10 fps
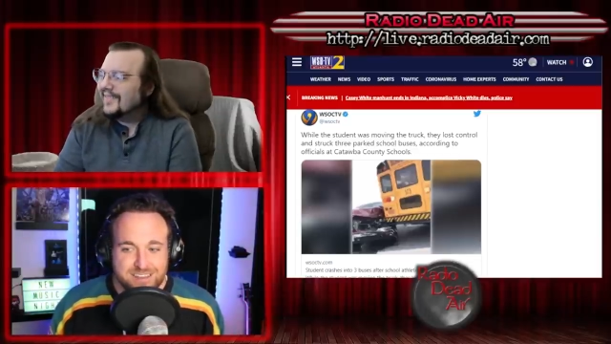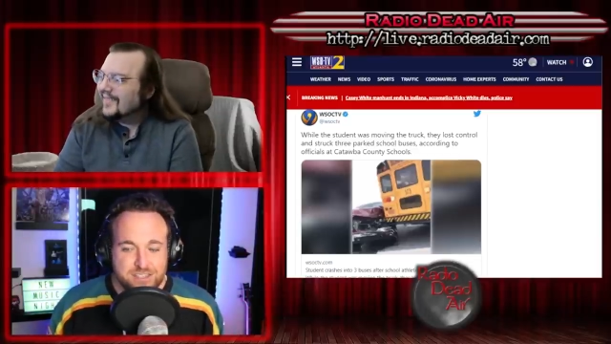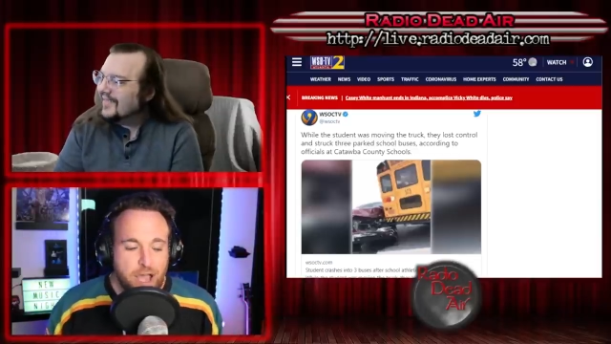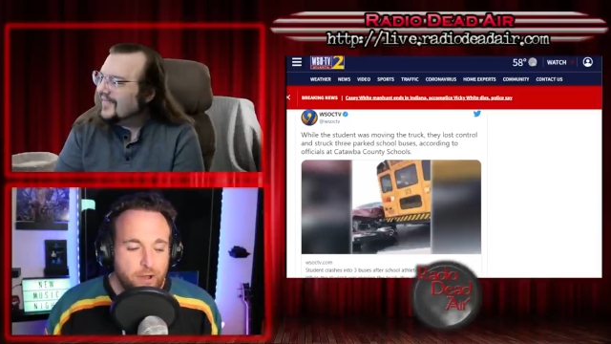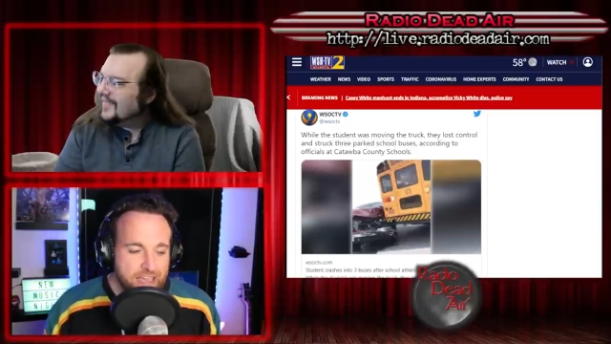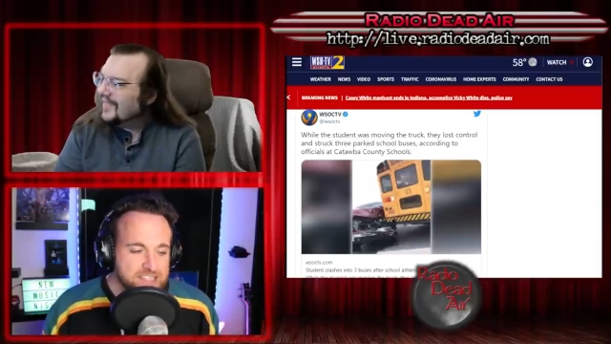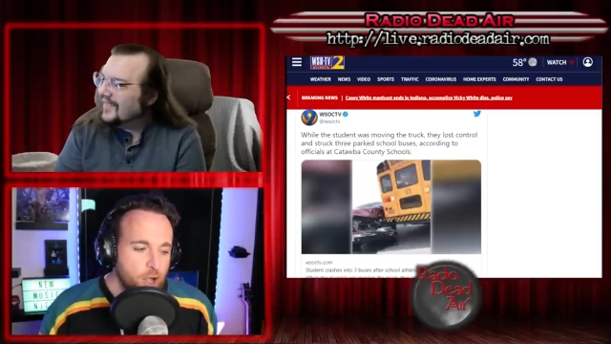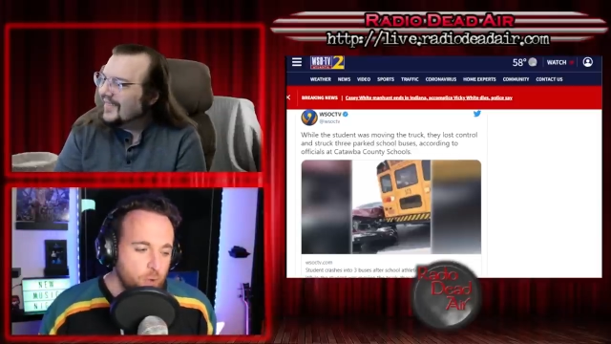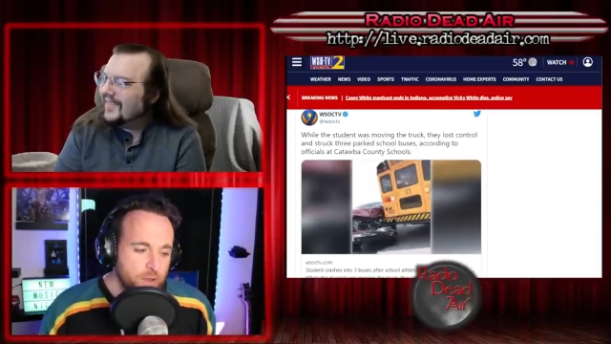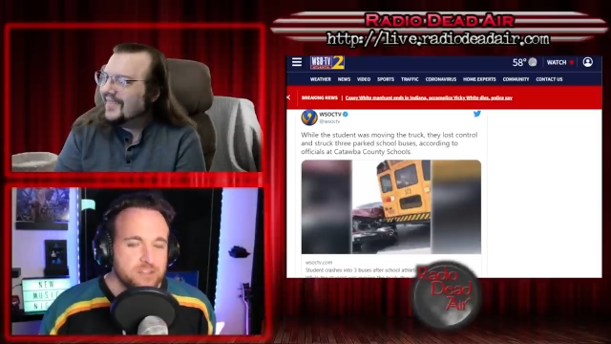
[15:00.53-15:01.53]
Speaker 1: So now he has
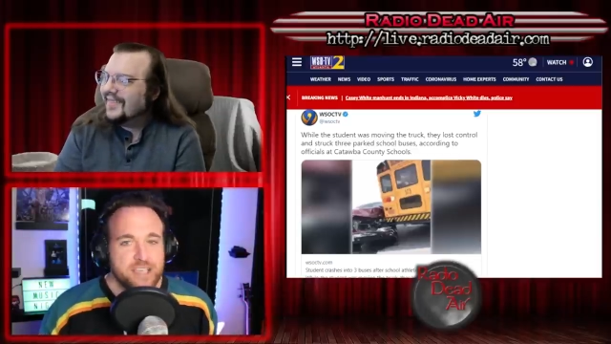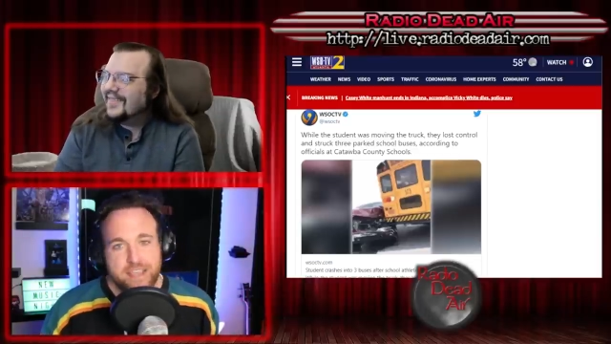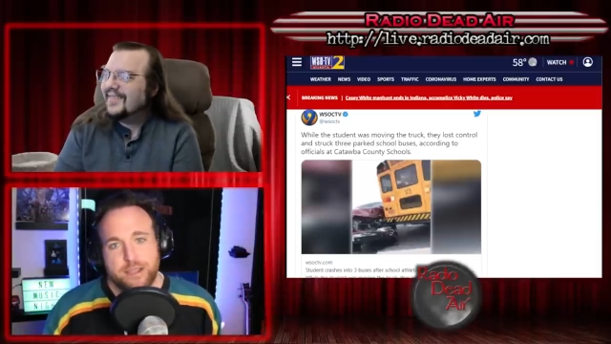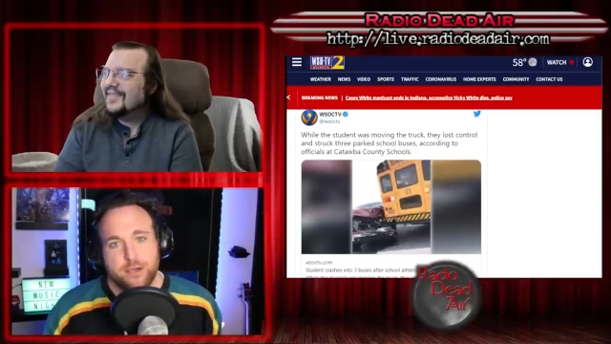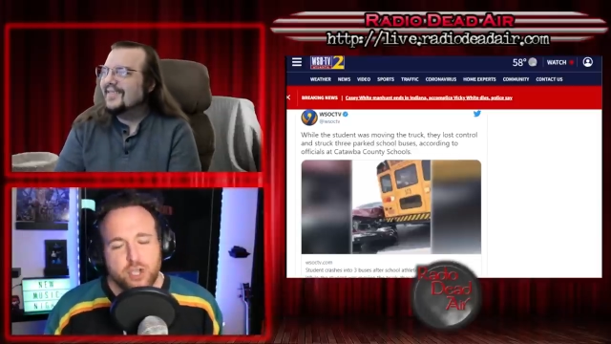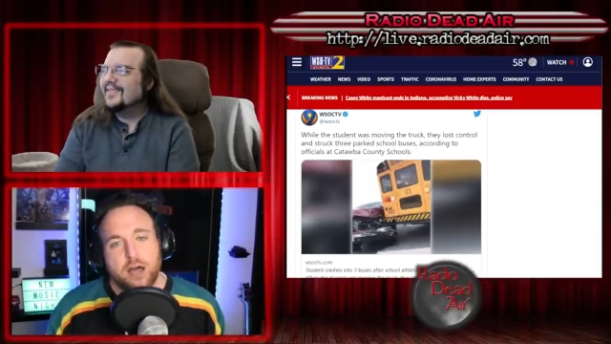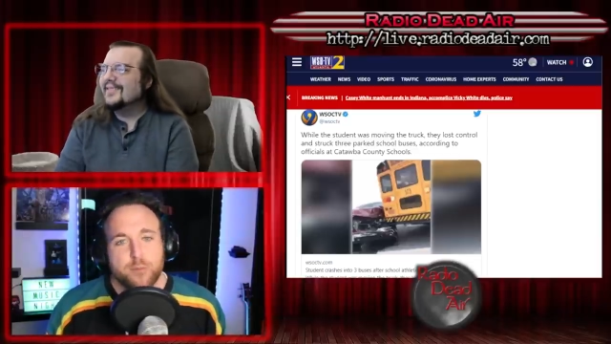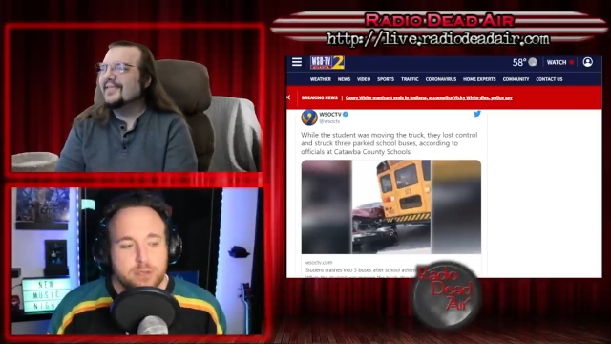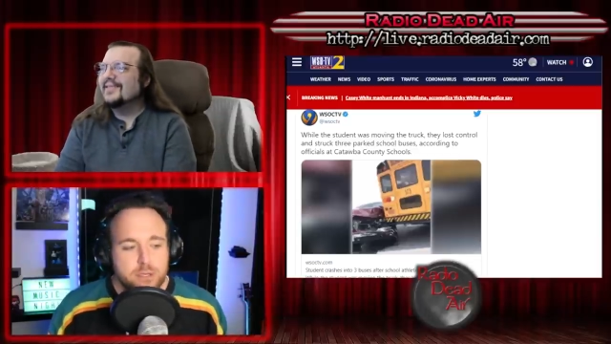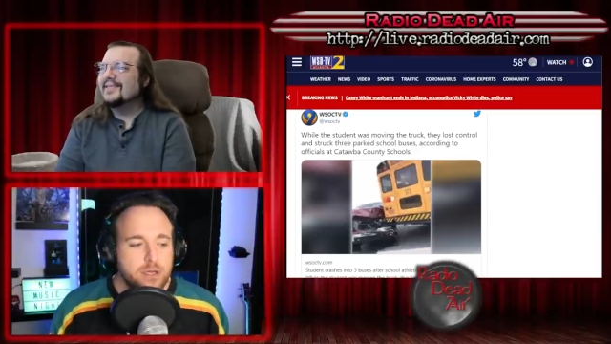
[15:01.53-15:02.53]
no wheels and no job.